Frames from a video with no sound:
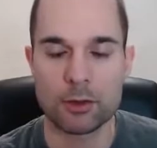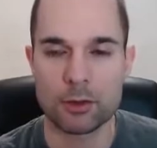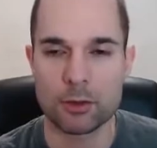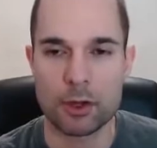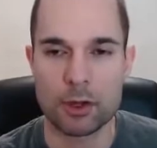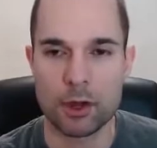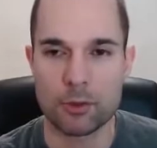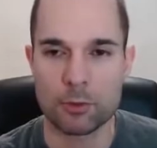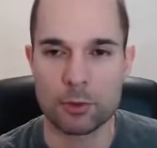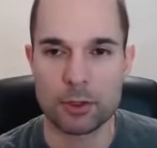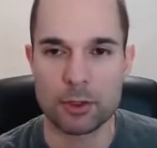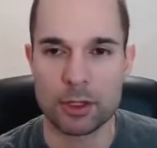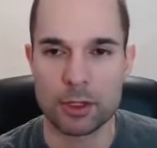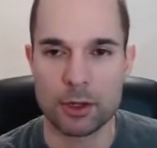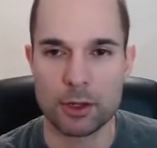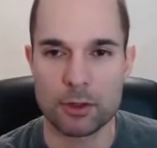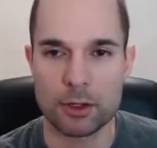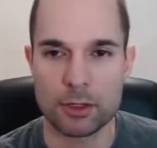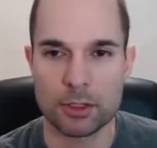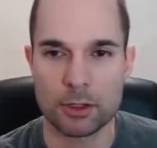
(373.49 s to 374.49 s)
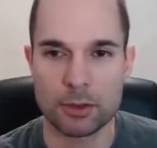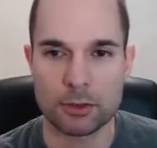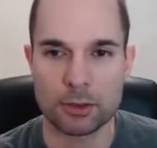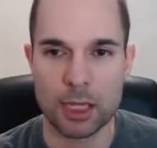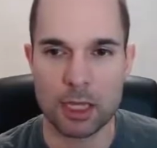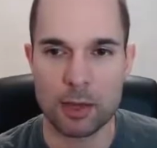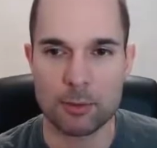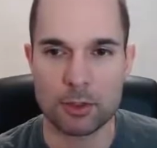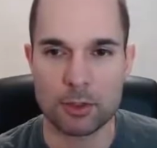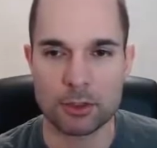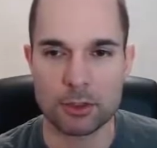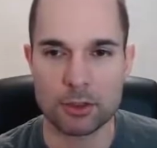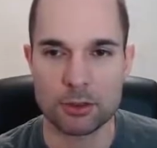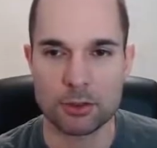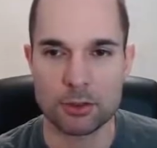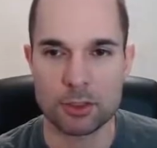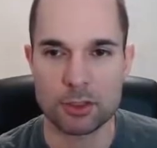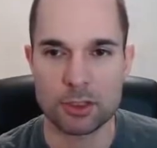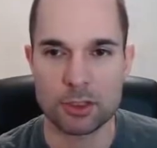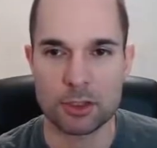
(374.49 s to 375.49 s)
They're not really there to deal damage. They're
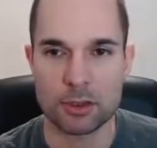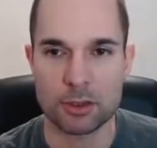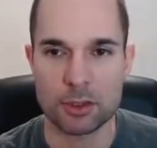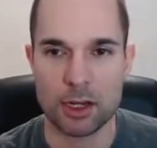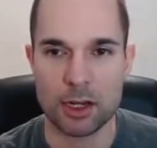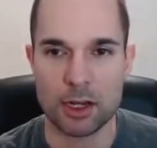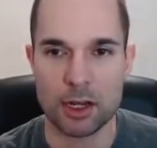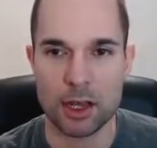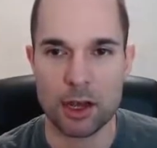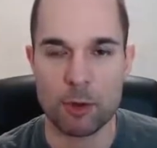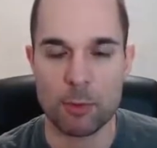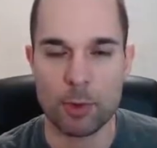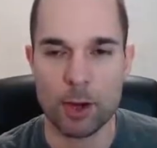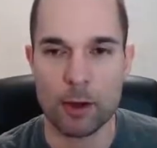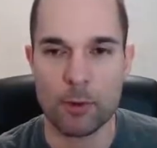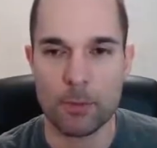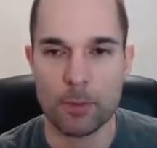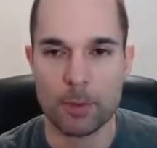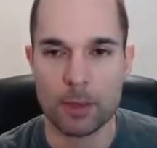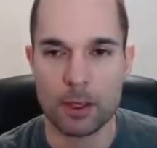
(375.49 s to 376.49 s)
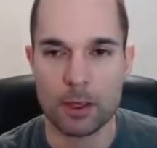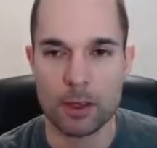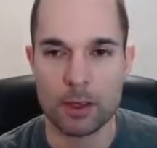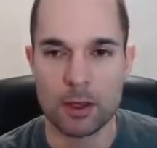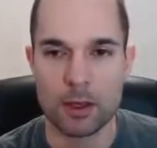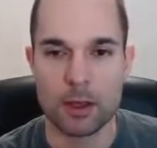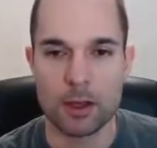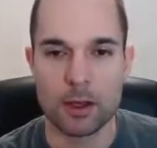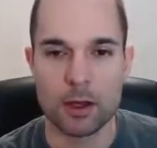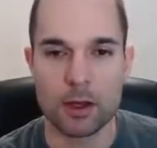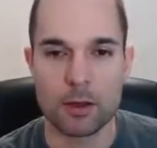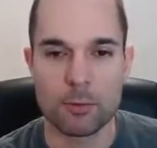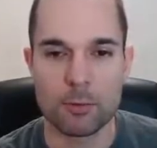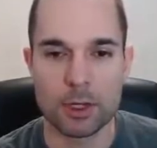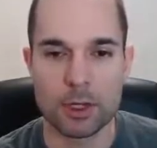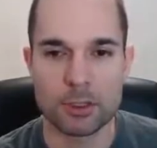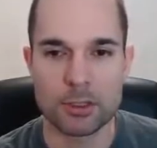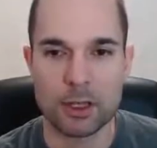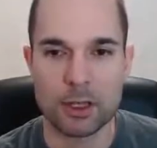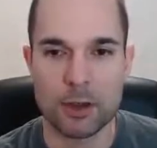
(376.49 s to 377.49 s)
just there to kind of help out.
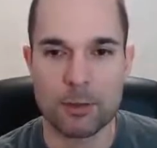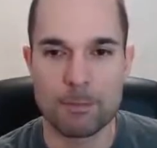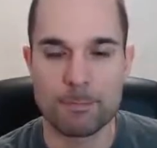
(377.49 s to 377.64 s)
But